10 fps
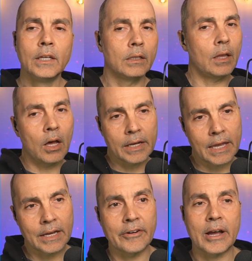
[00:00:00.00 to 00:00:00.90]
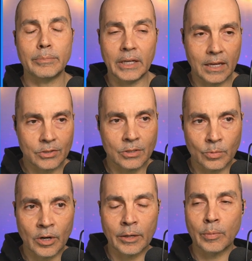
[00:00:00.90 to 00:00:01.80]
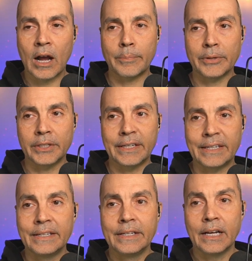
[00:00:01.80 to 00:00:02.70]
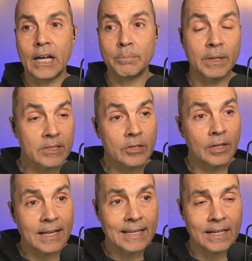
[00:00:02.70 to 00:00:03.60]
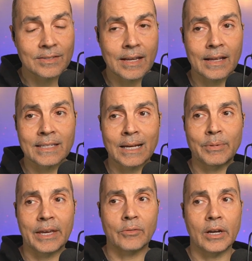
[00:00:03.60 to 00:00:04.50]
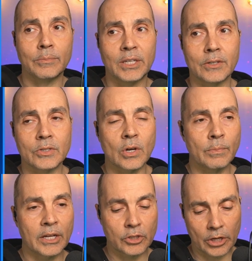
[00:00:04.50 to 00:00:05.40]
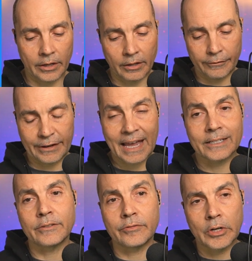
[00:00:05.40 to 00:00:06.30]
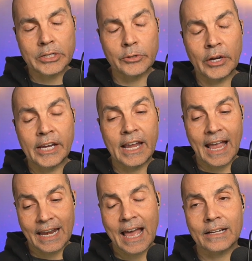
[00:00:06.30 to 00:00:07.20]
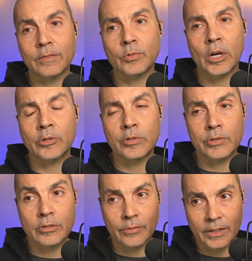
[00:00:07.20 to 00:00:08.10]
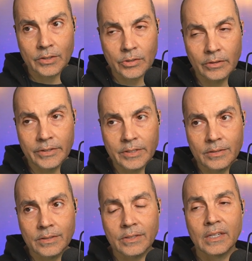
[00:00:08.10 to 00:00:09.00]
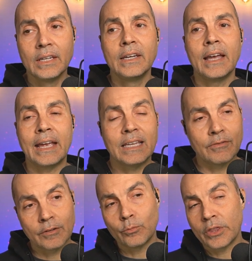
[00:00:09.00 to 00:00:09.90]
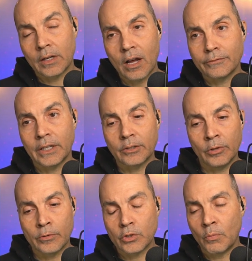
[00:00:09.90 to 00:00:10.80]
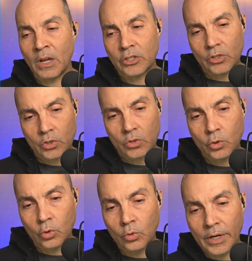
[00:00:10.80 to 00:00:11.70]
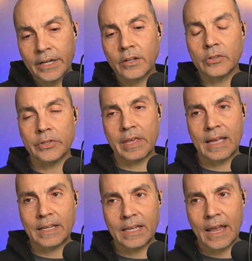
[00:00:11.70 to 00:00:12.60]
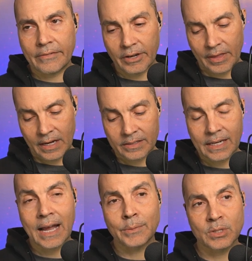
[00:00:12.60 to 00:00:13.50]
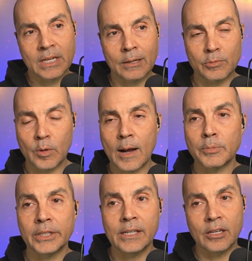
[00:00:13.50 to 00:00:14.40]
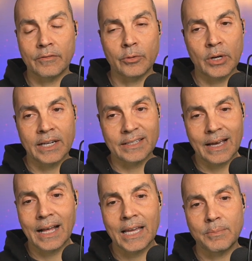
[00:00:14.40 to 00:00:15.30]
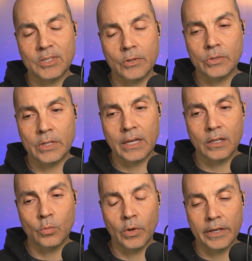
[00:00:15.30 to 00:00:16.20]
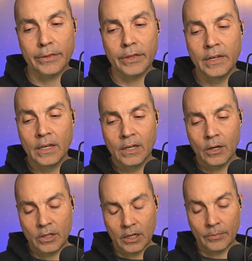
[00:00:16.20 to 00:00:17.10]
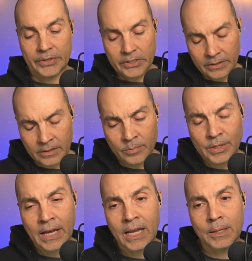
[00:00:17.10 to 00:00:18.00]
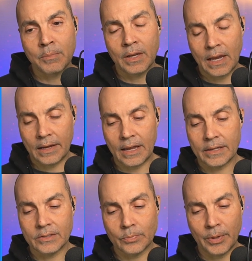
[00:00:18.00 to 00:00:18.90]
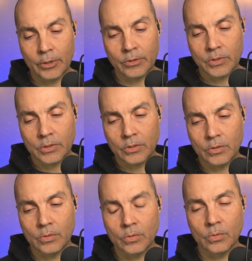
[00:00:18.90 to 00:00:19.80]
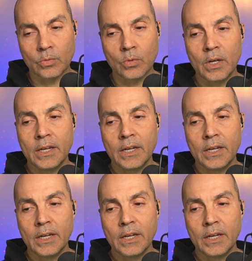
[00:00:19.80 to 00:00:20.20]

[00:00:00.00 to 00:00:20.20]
logging or applications running properly. But it's a good idea to stay on top of that, right? Because so much of Active Directory and Active Directory certificate services, and even with an offline root, so much is critical that everything is time-stamped properly and you have the right time associated with the system time, as opposed to